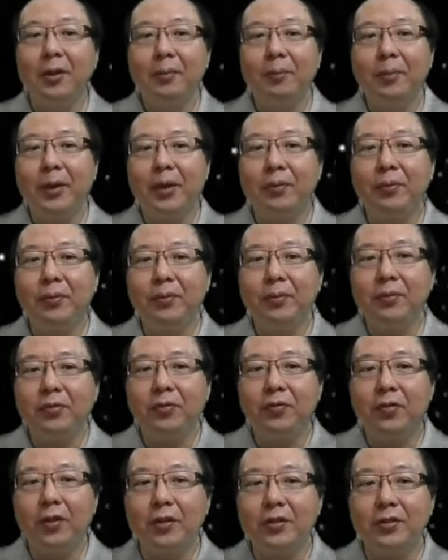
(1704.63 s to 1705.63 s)
But
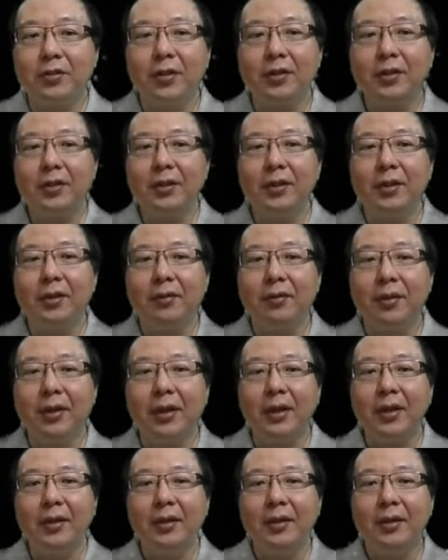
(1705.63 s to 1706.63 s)
for a sorted
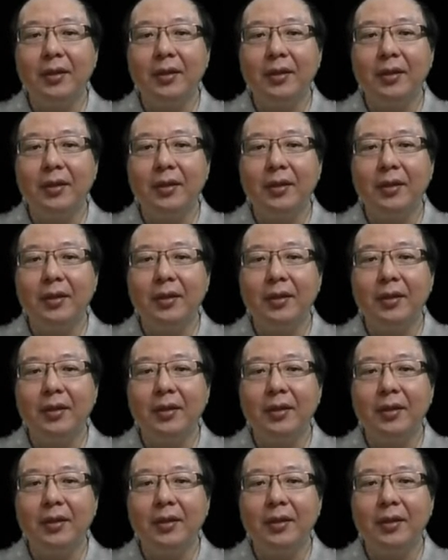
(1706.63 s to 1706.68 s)
array,